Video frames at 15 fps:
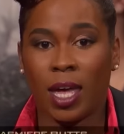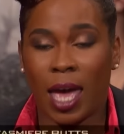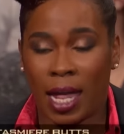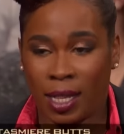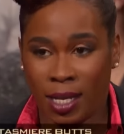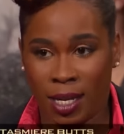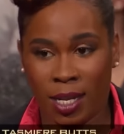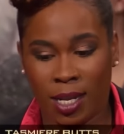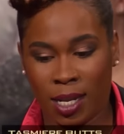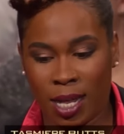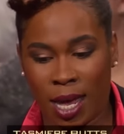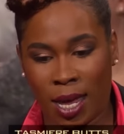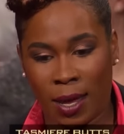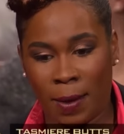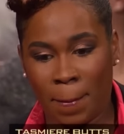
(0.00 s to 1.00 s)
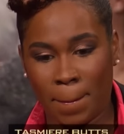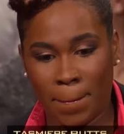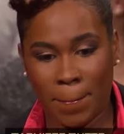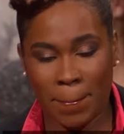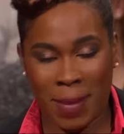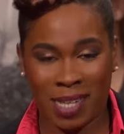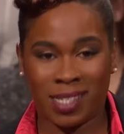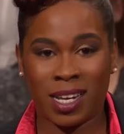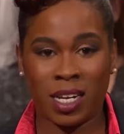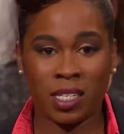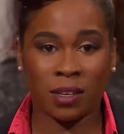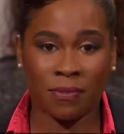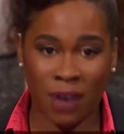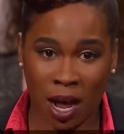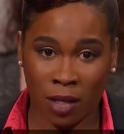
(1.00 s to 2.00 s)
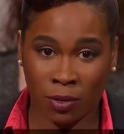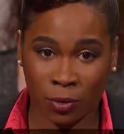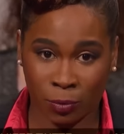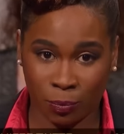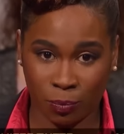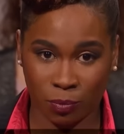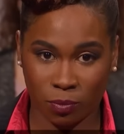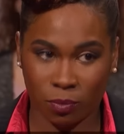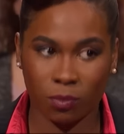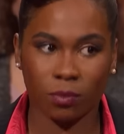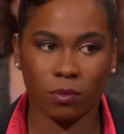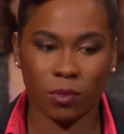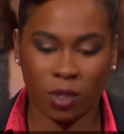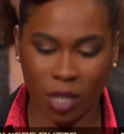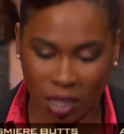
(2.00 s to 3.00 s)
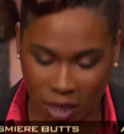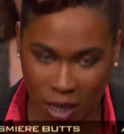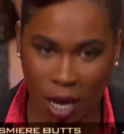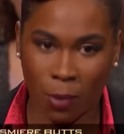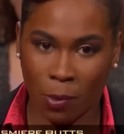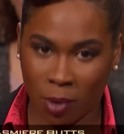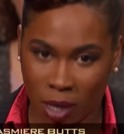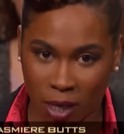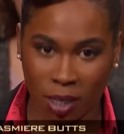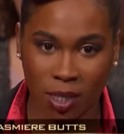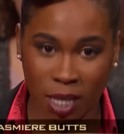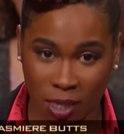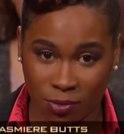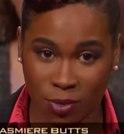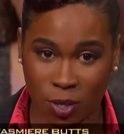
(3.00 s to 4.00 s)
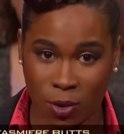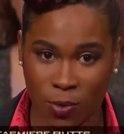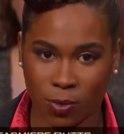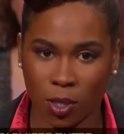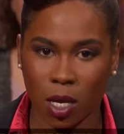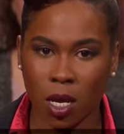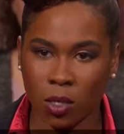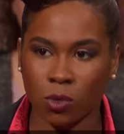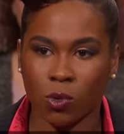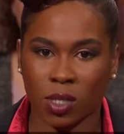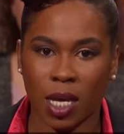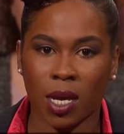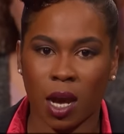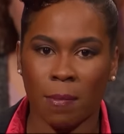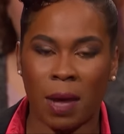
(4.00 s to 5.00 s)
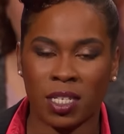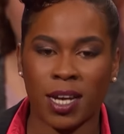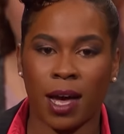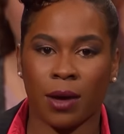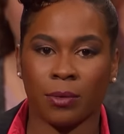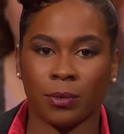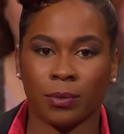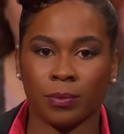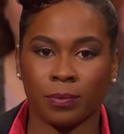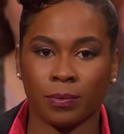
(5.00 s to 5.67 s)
At the end of the day, my son needs a father. Today, when we get these test results, he's gonna take care of my child.